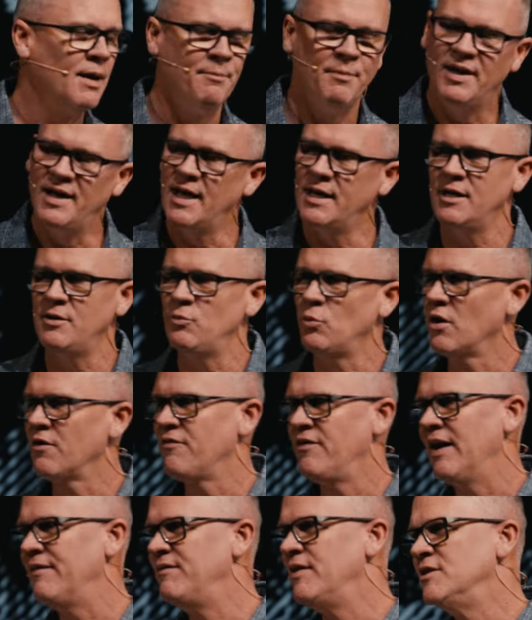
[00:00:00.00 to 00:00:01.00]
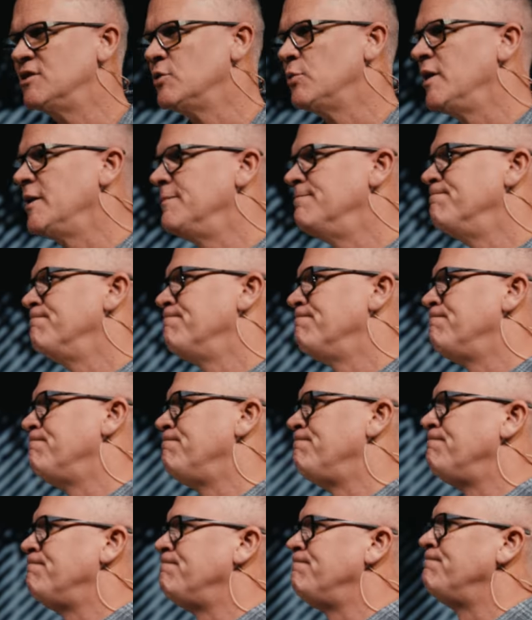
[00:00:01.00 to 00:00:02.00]
My dad didn't work five days a week.
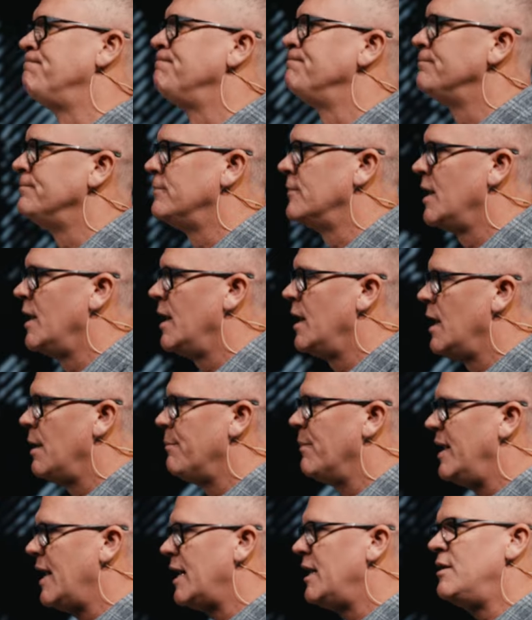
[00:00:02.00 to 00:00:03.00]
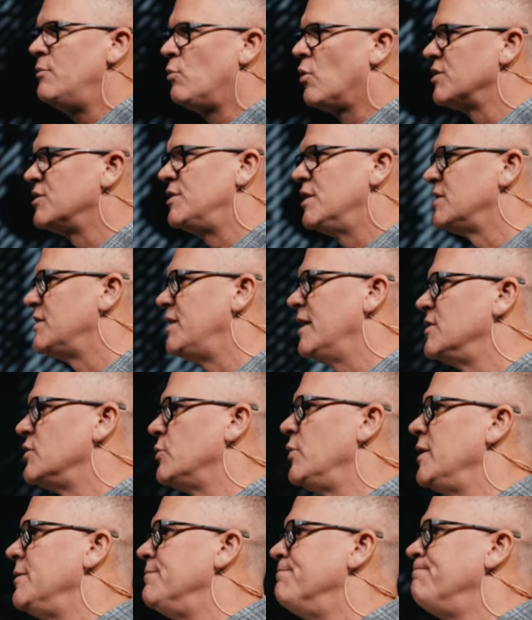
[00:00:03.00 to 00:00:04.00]
My dad didn't work six days a
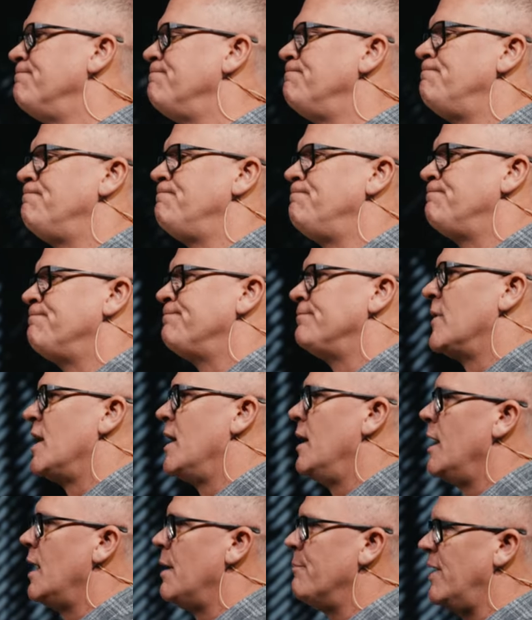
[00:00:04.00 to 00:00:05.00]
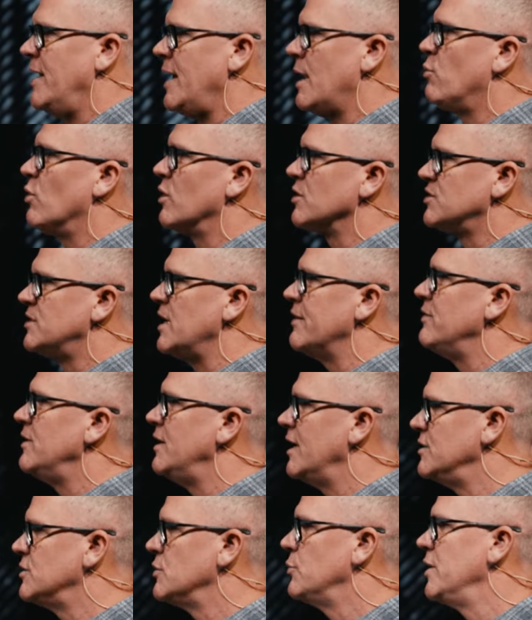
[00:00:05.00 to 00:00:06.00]
week. My dad worked seven
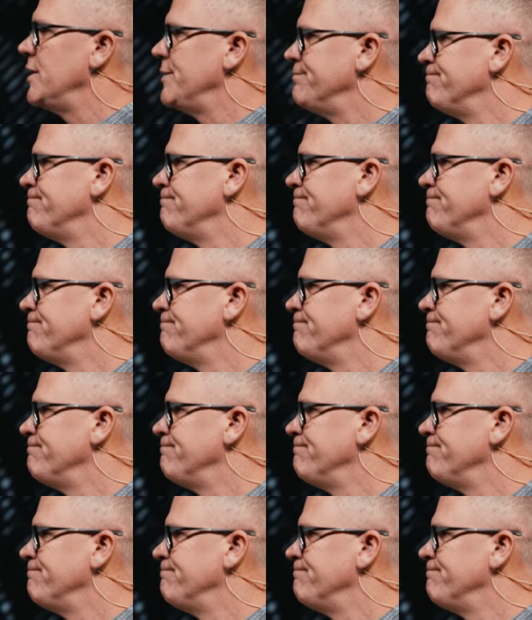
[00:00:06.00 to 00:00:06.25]
days a week.